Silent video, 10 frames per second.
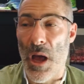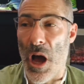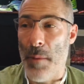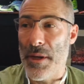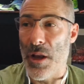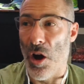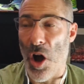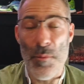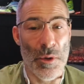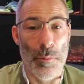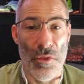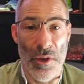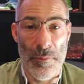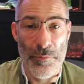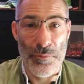I'm going to
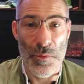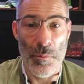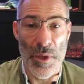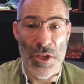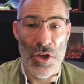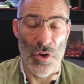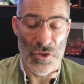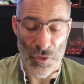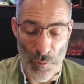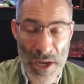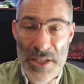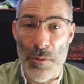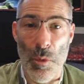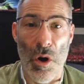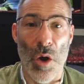bother because the
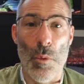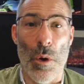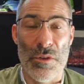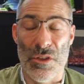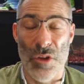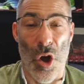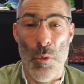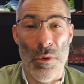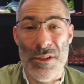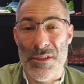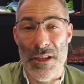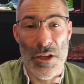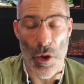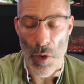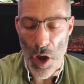reason why I will is because I want to see,
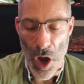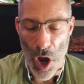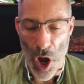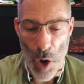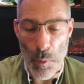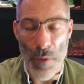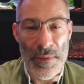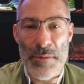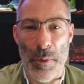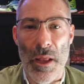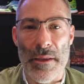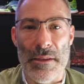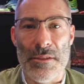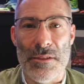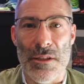I want these
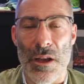players